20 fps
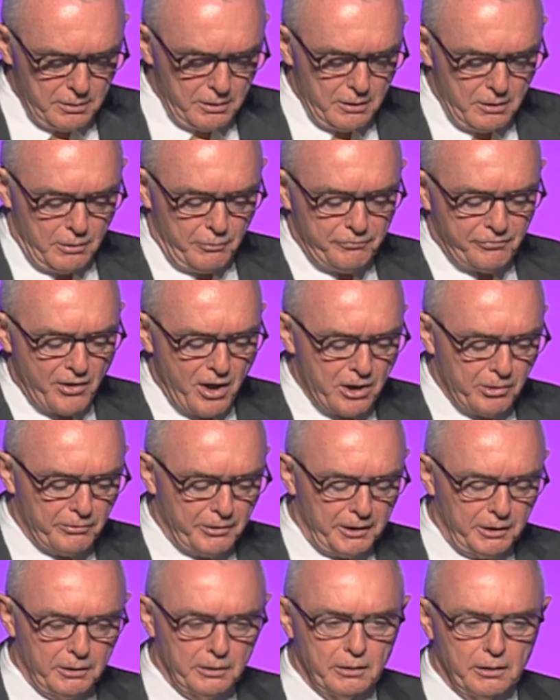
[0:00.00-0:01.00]
You know,
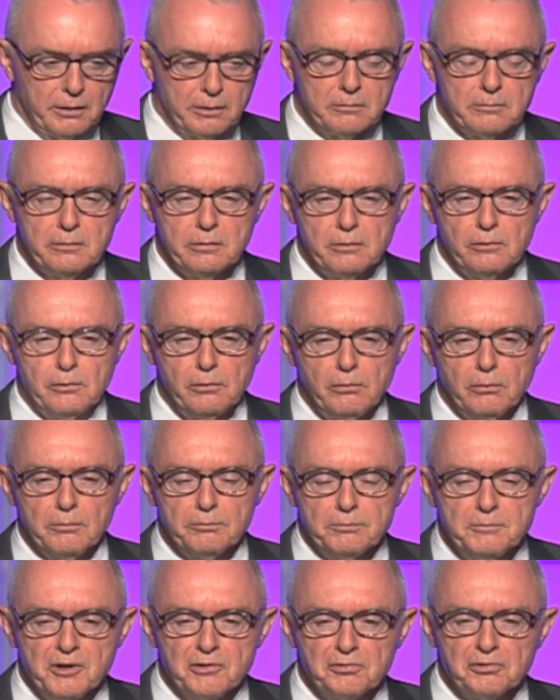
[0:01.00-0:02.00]
following uh, two
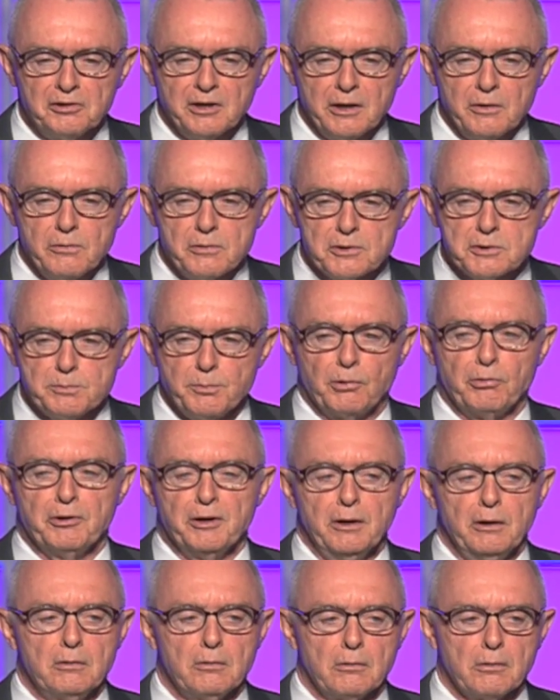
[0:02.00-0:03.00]
distinguished
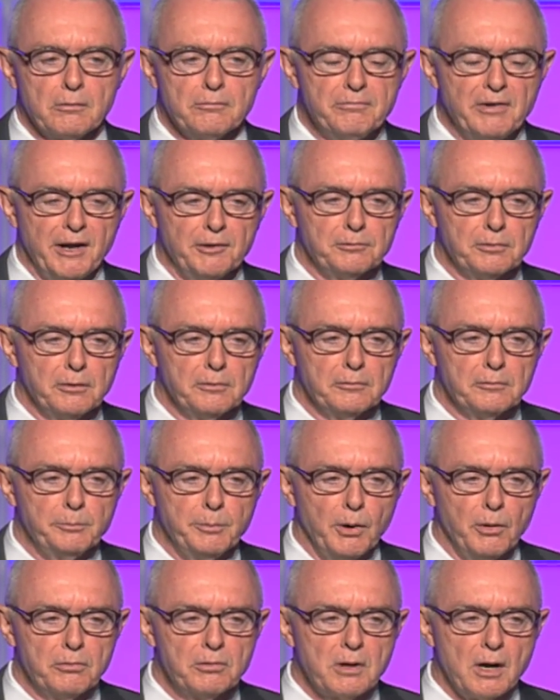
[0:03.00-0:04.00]
Marine Corps veterans,
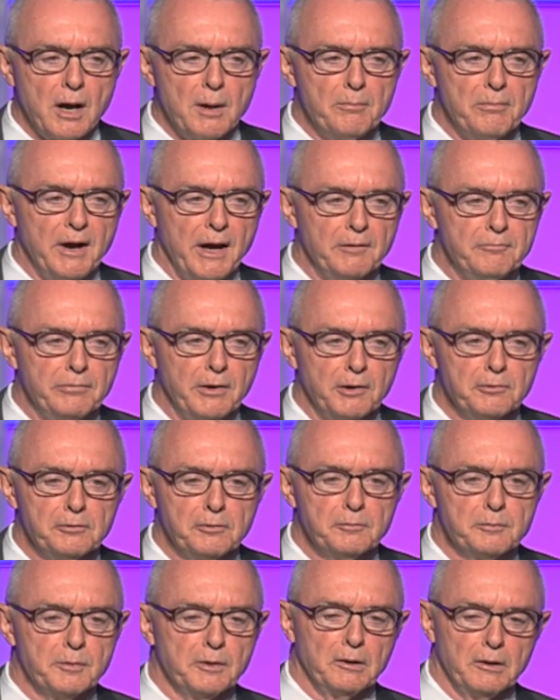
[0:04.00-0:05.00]
both combat
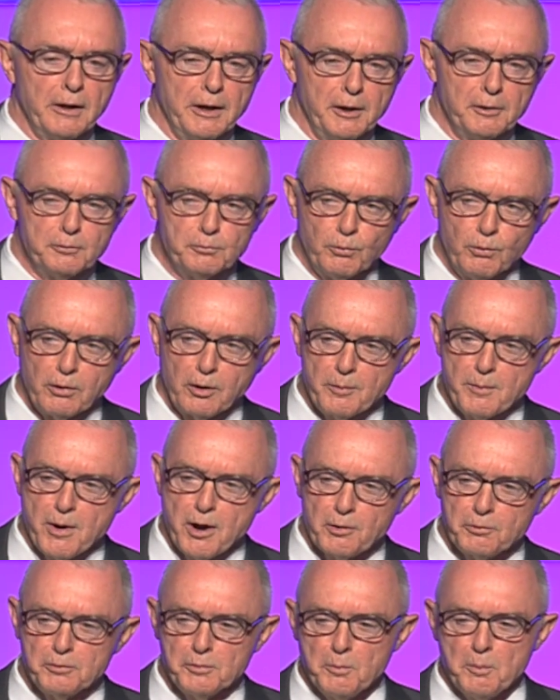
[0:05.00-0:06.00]
veterans from the latest war, I'm
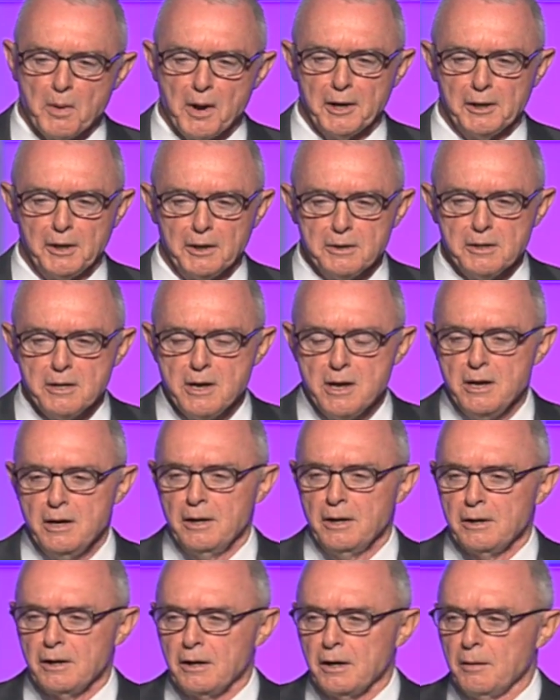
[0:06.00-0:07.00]
always reminded
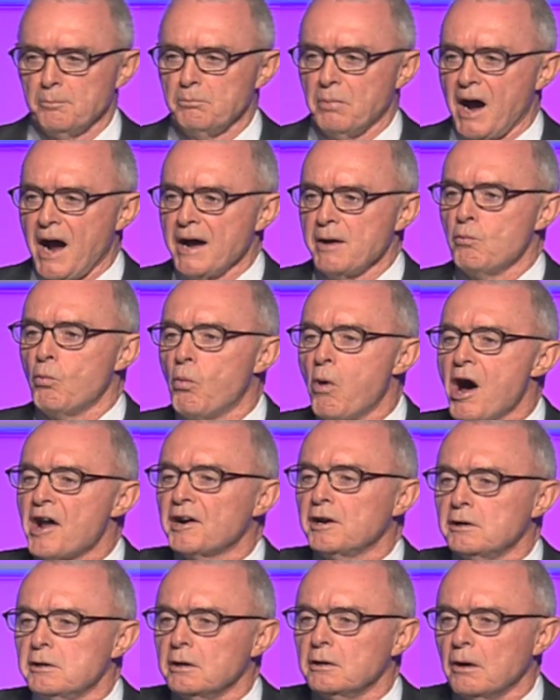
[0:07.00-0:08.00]
uh, I
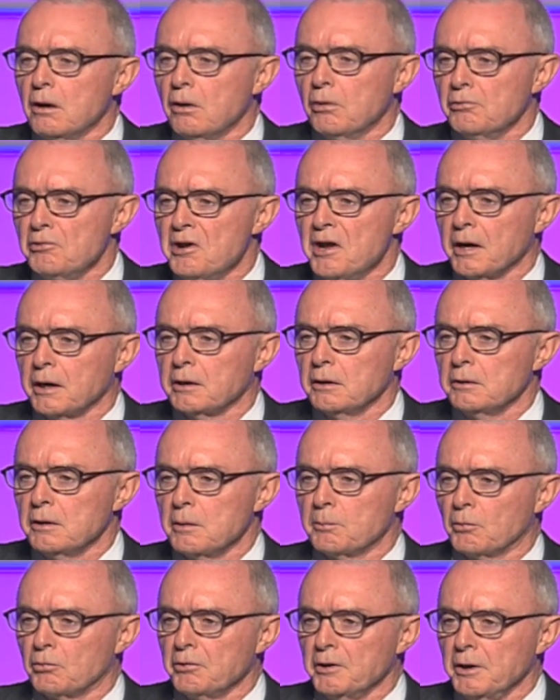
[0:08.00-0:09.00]
wanted to go, Nick, in the
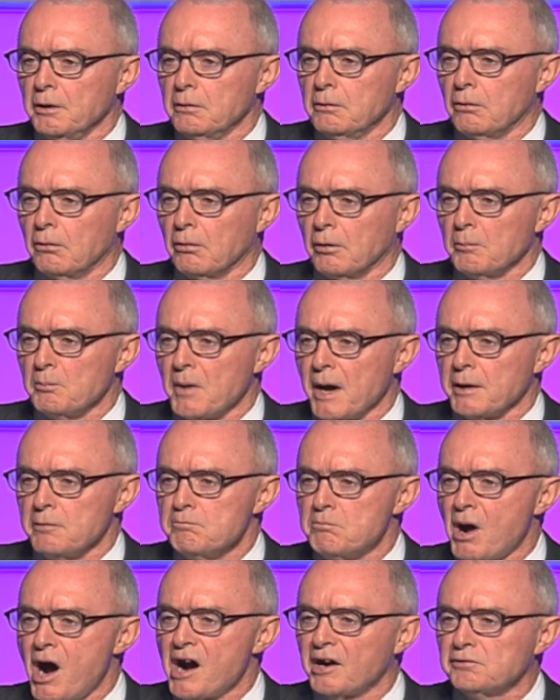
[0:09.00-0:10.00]
Marine Corps. My
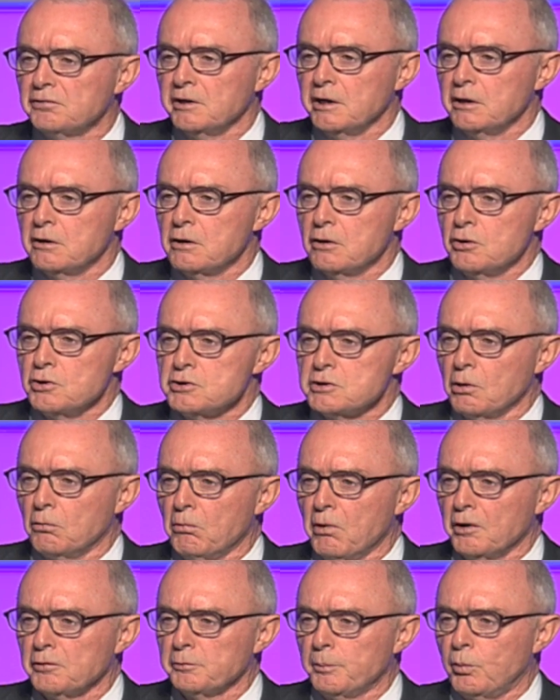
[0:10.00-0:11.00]
boxing coach at
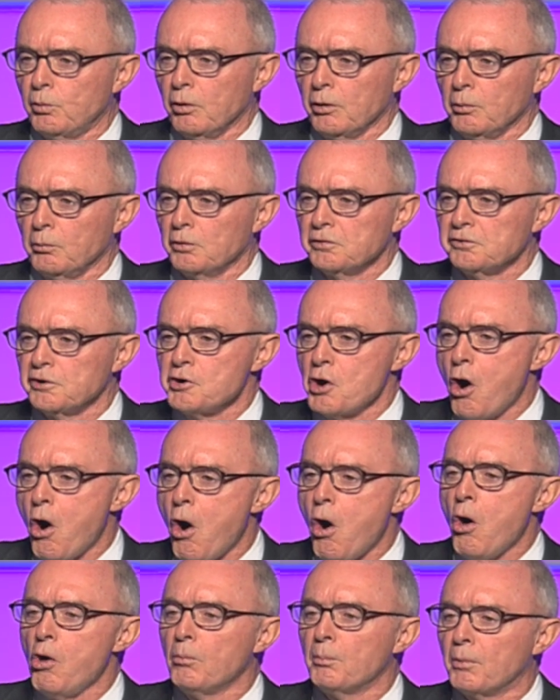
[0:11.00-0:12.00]
West Point was an
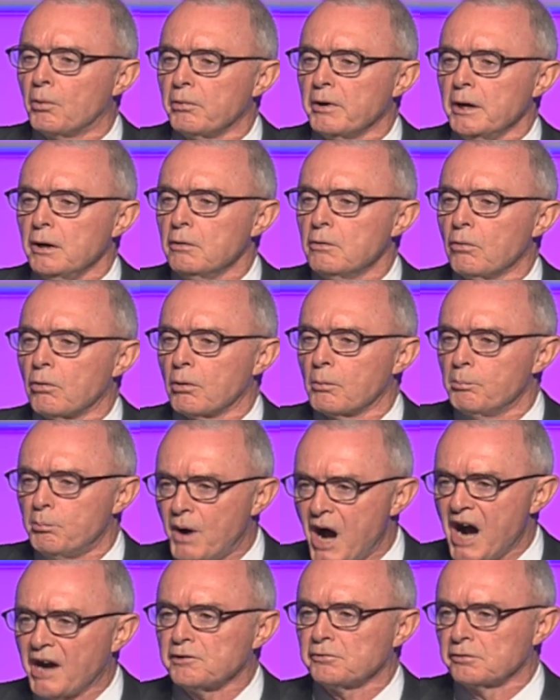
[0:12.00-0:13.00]
all Marine Corps
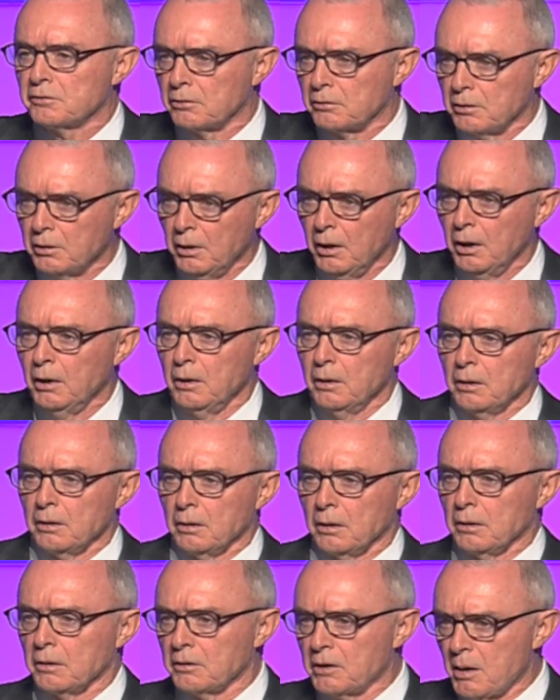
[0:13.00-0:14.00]
boxer
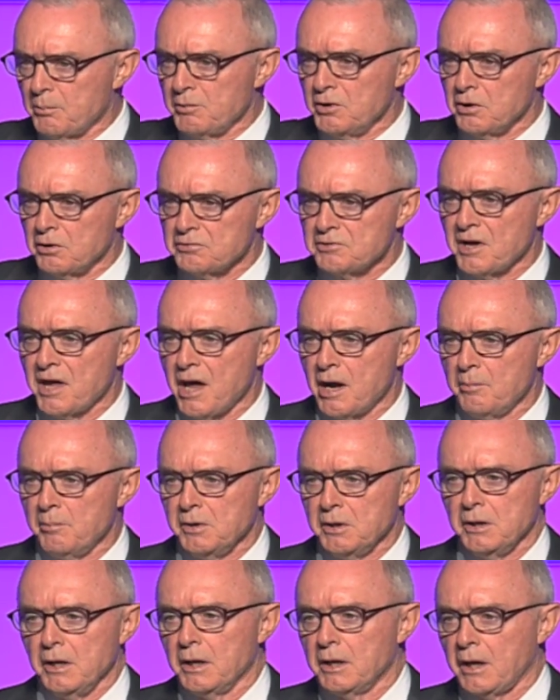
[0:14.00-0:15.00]
uh, a couple years ahead of me
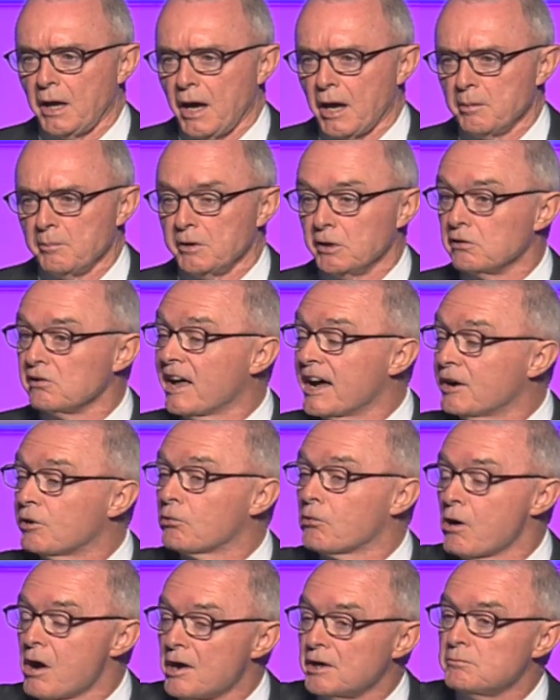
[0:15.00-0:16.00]
in the academy. Later
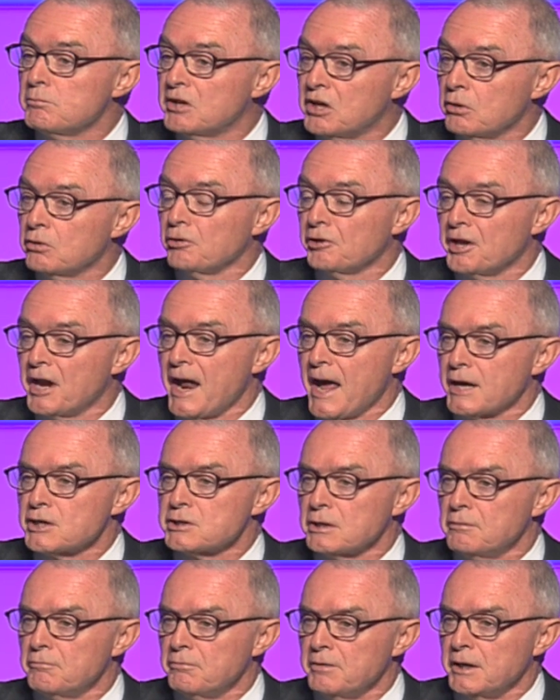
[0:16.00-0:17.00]
on, killed in
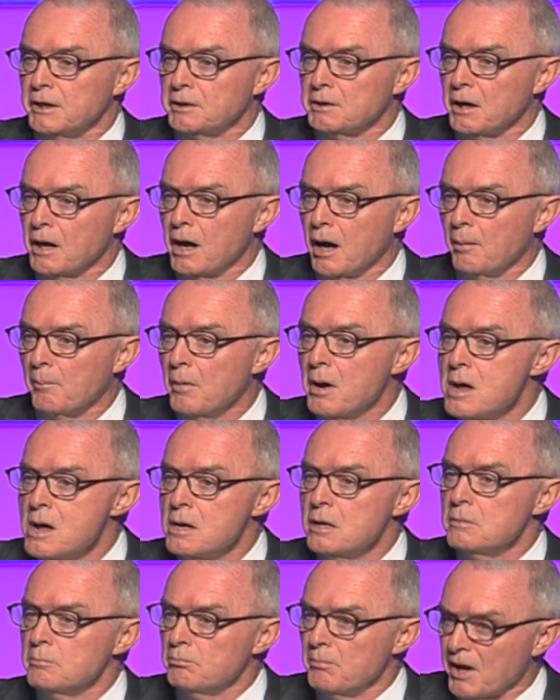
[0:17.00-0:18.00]
action in Vietnam,
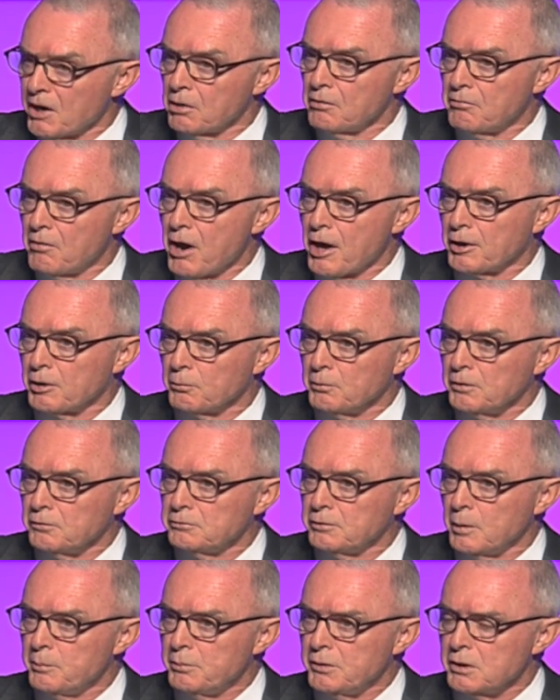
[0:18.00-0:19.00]
Medal of Honor
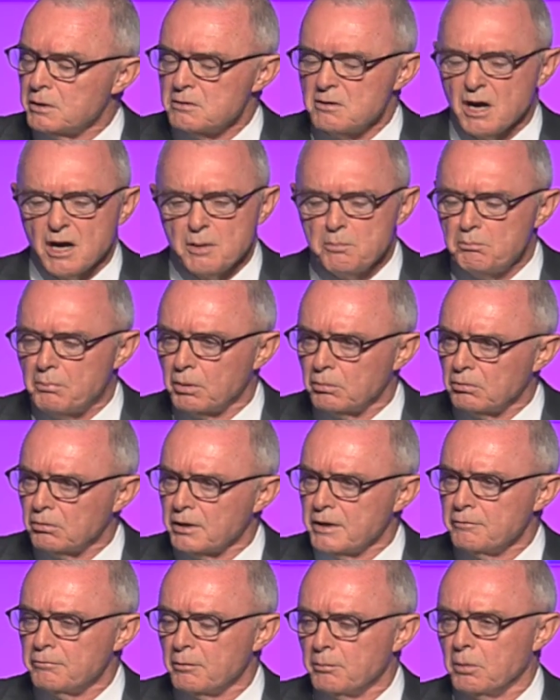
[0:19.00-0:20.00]
recipient,
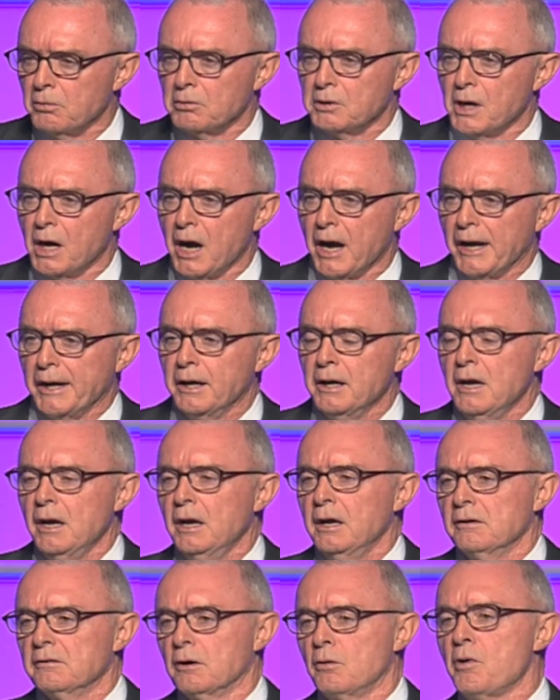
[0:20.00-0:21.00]
unbelievable guy.
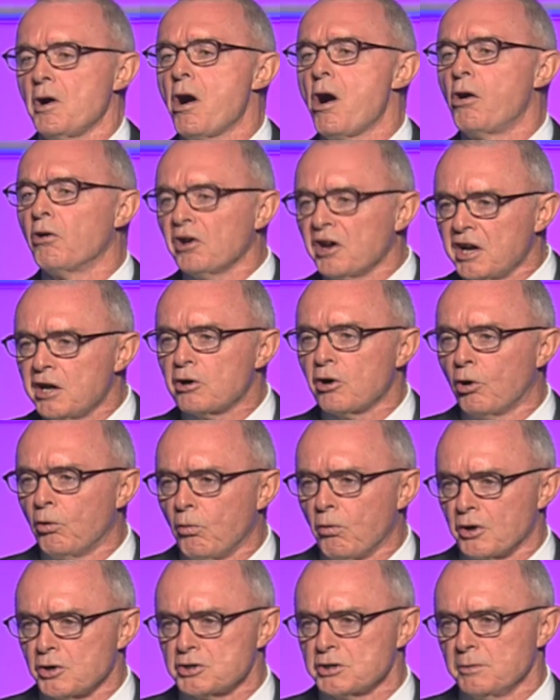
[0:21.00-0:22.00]
So we all hero
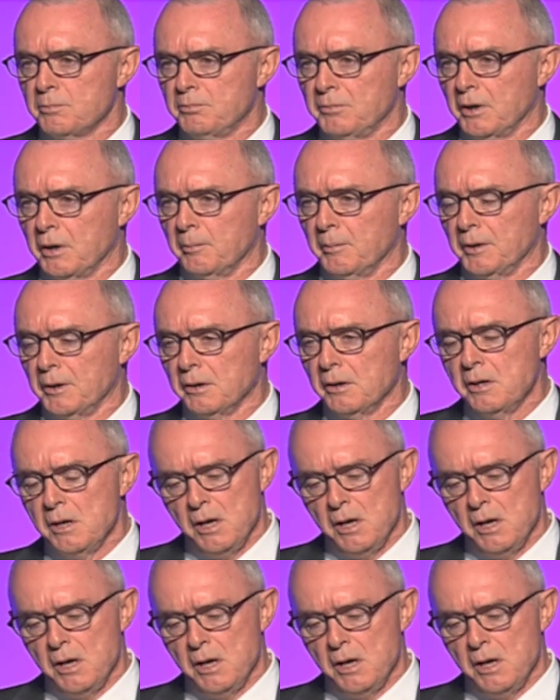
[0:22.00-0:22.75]
worshiped him and